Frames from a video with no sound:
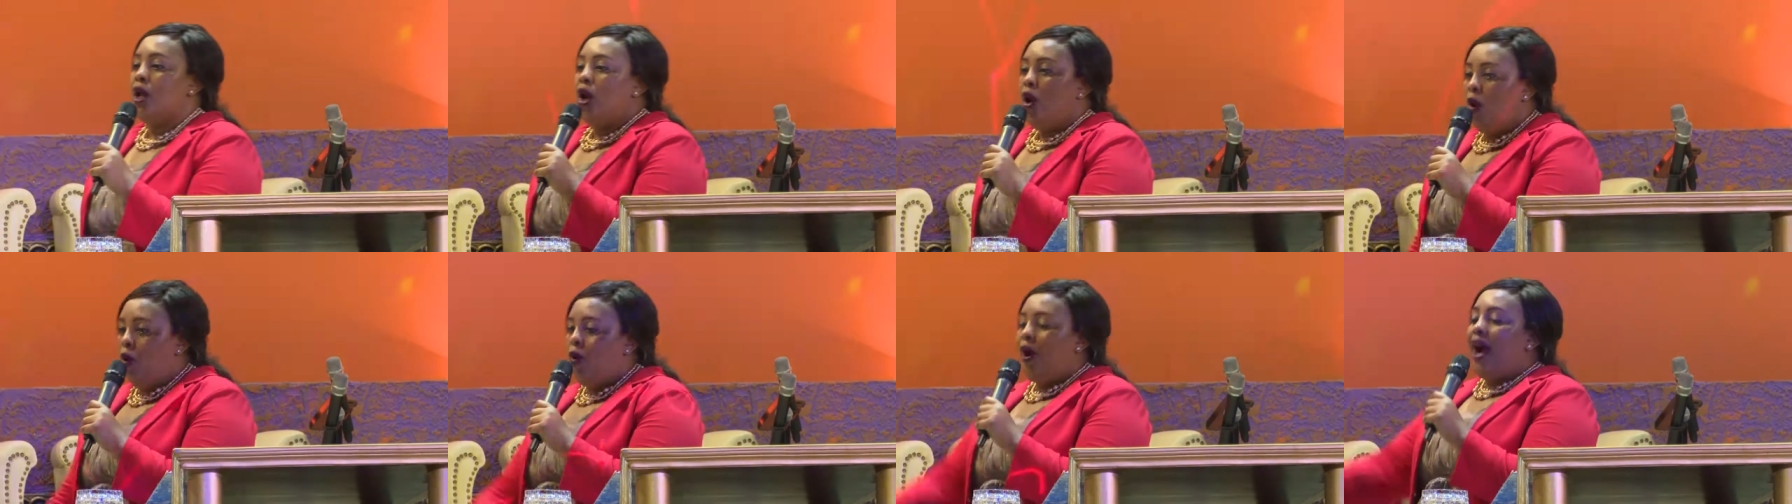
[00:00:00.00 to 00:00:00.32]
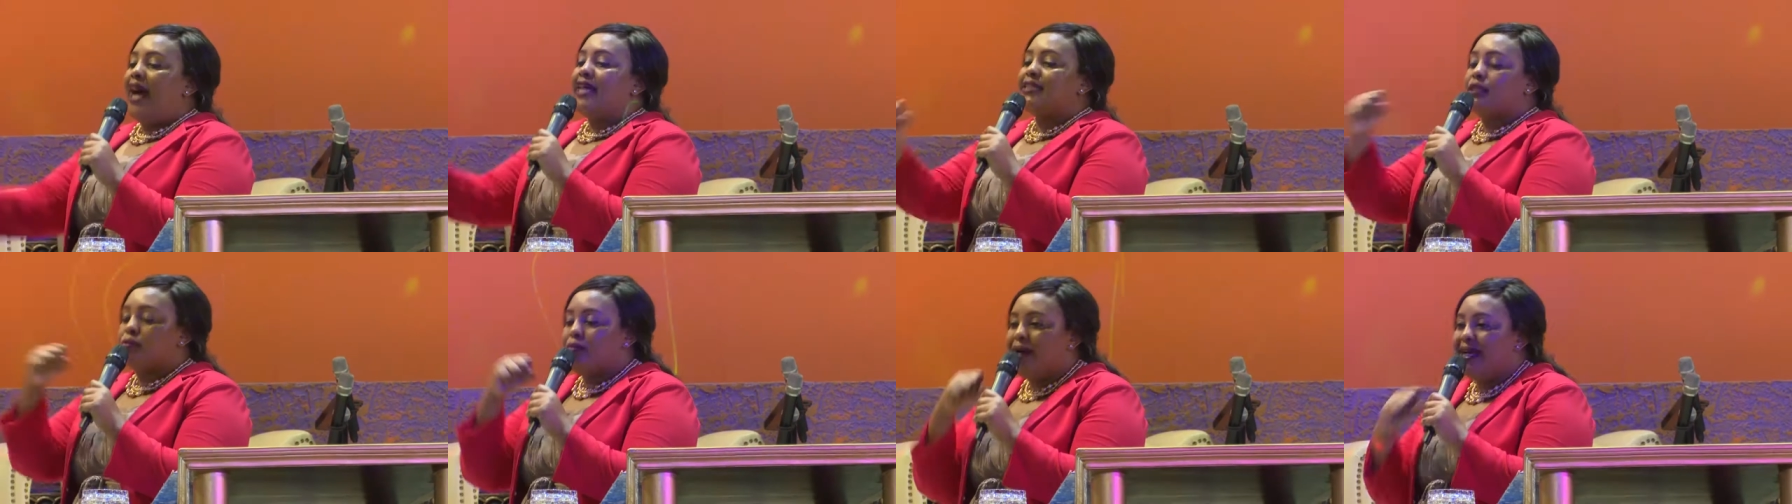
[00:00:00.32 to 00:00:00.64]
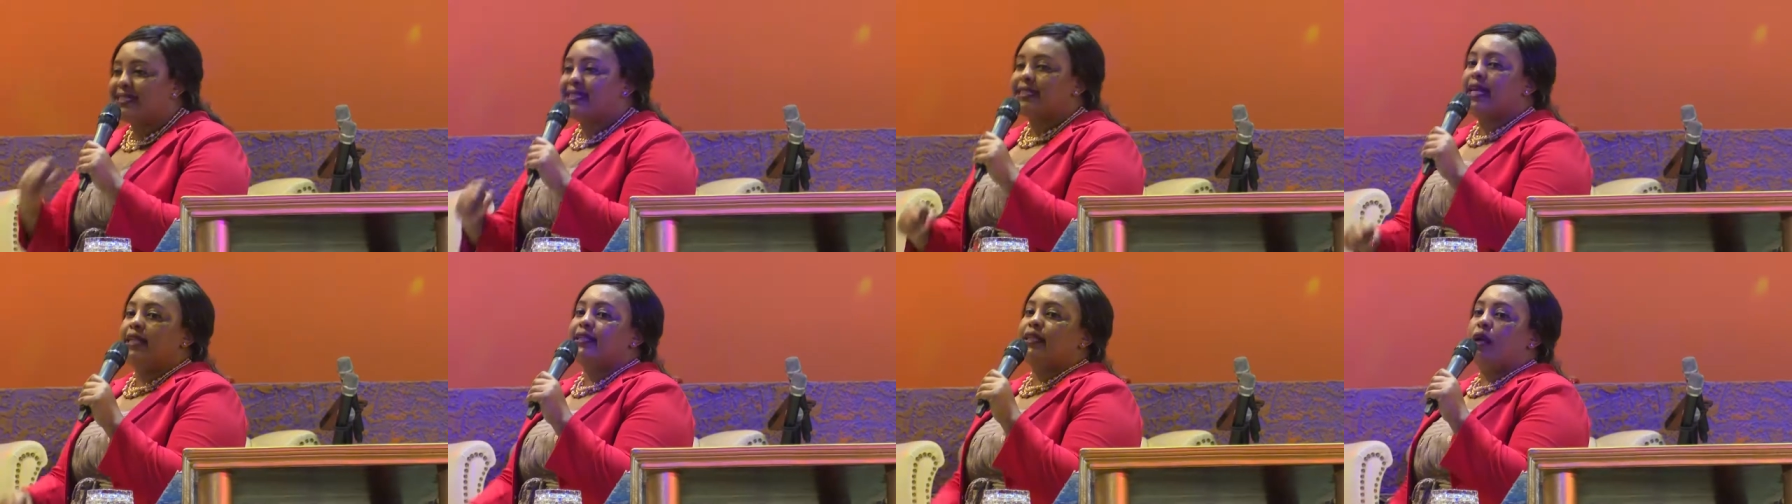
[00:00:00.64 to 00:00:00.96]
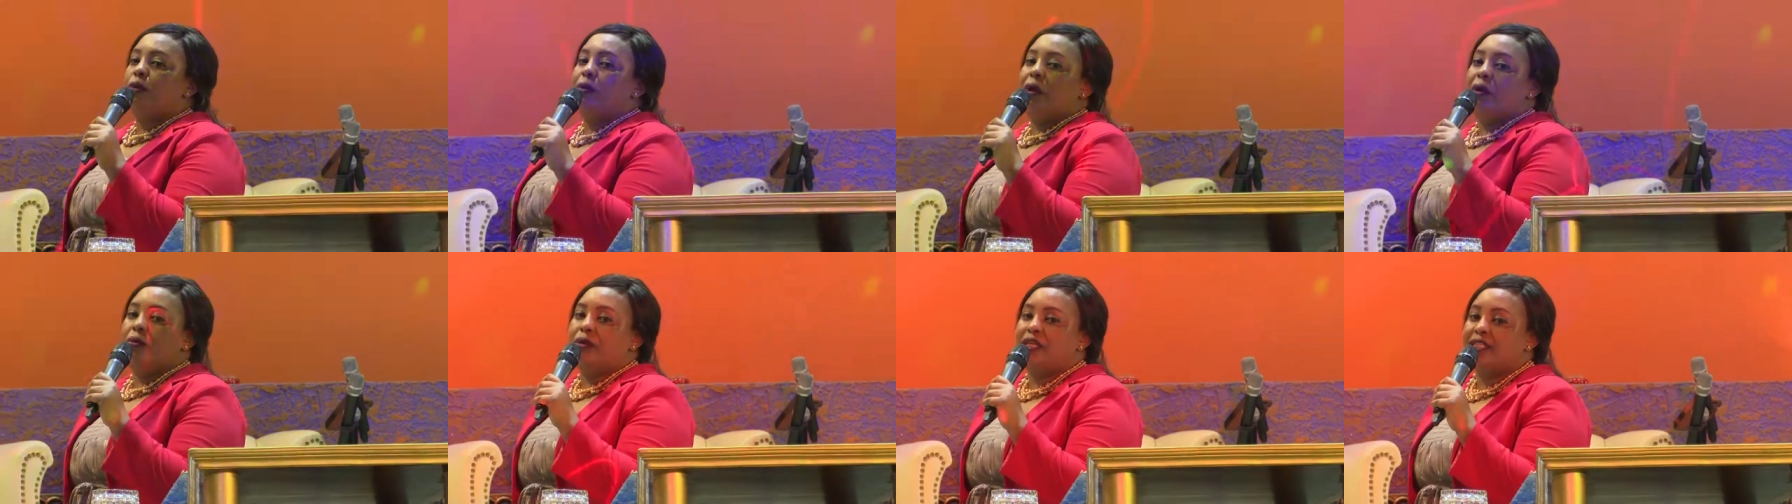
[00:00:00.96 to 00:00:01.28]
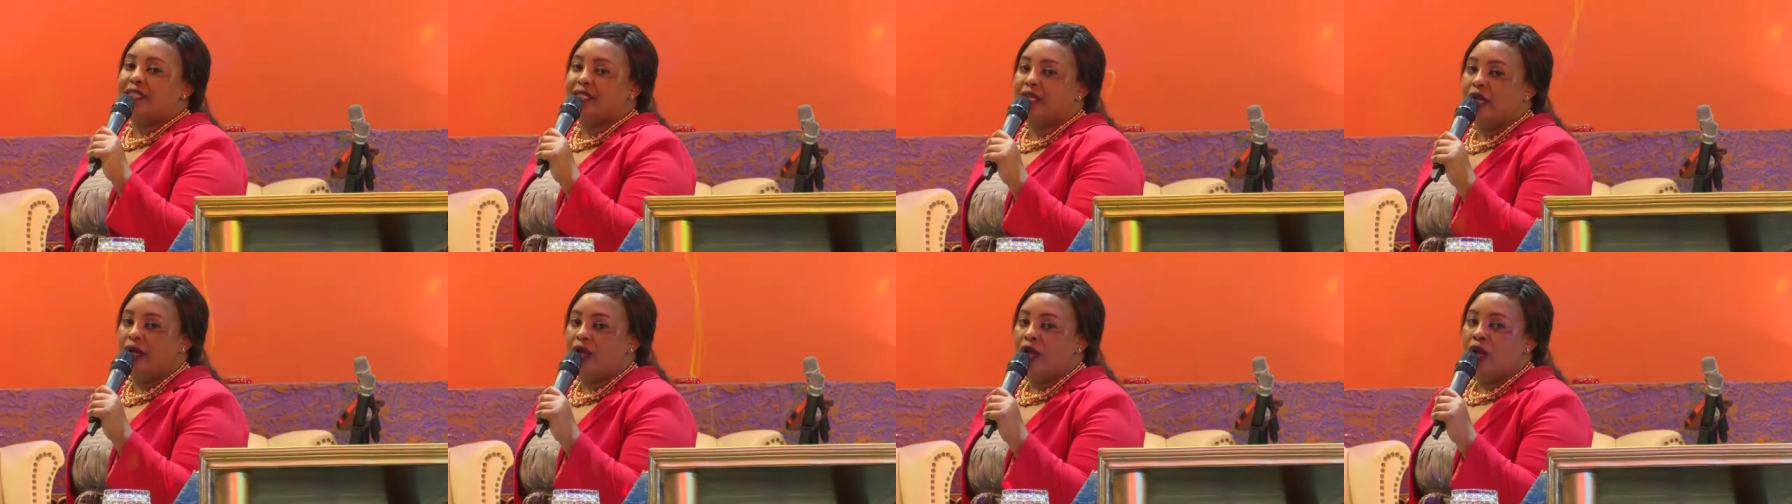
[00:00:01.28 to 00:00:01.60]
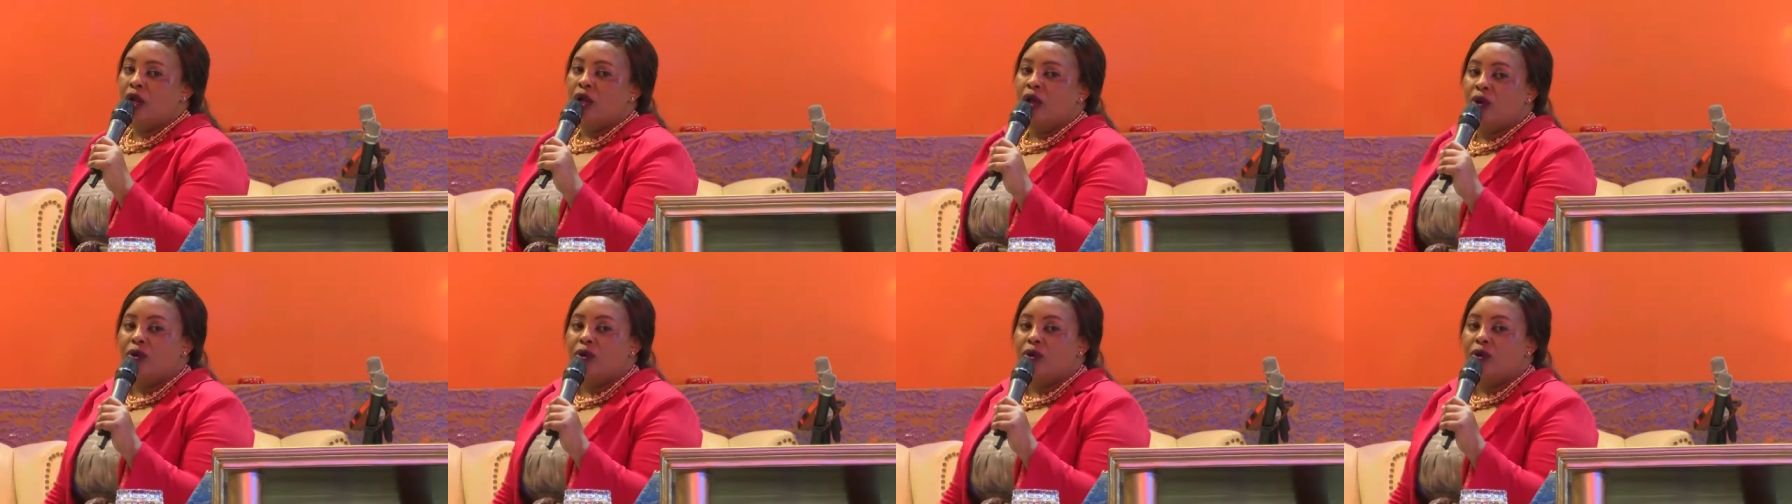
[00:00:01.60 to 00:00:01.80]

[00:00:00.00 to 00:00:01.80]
who has mastered the way we sing,